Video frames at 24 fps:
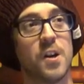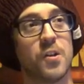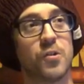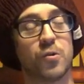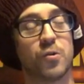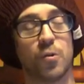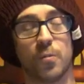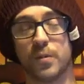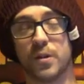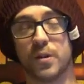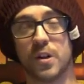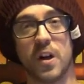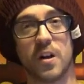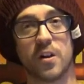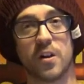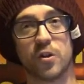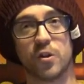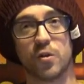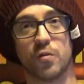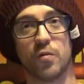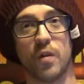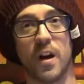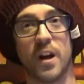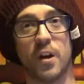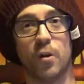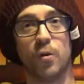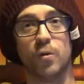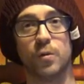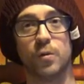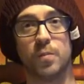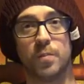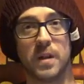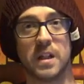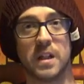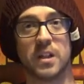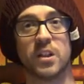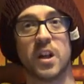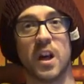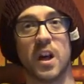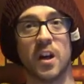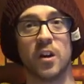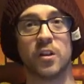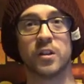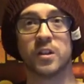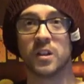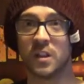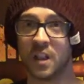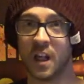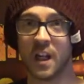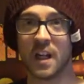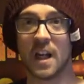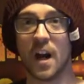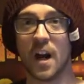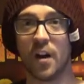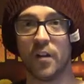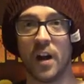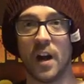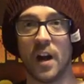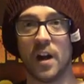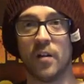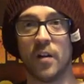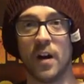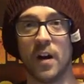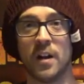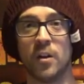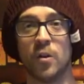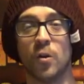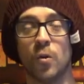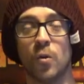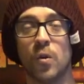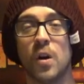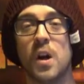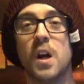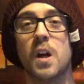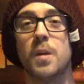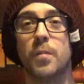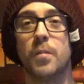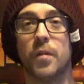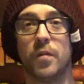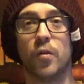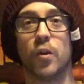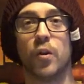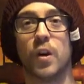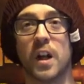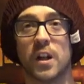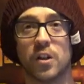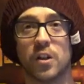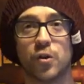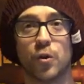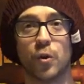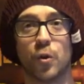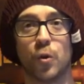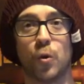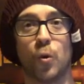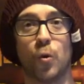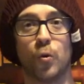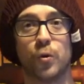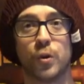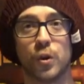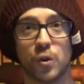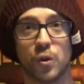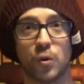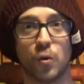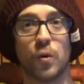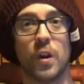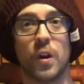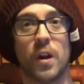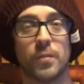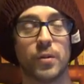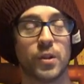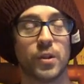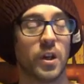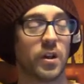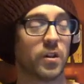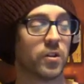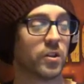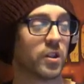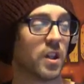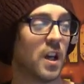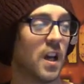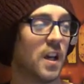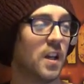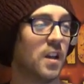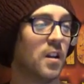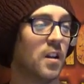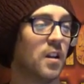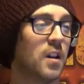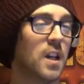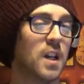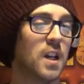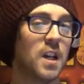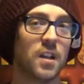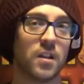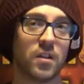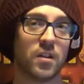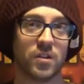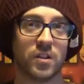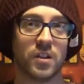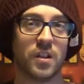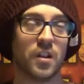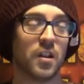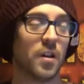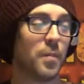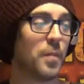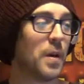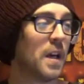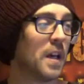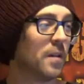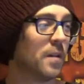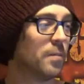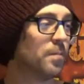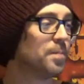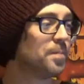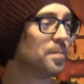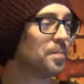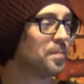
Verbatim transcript: So Berserkers and Rhinos, be scared. Take out that Rhino before it gets too close and don't let Berserkers get you because they're a pain.